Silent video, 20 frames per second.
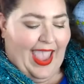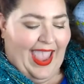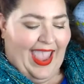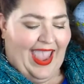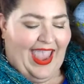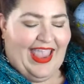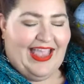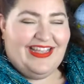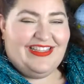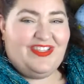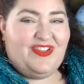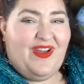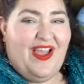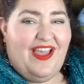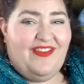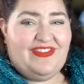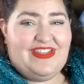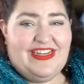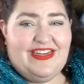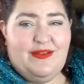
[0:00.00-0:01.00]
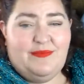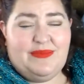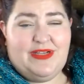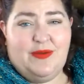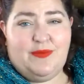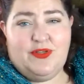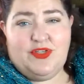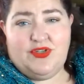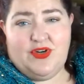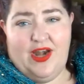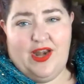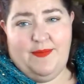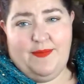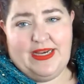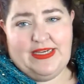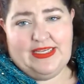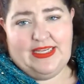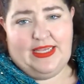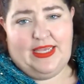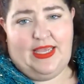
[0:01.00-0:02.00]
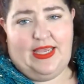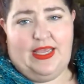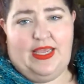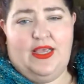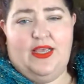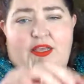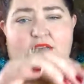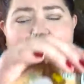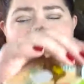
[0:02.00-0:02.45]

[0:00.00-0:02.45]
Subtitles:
And so I have to end up double straining my tea.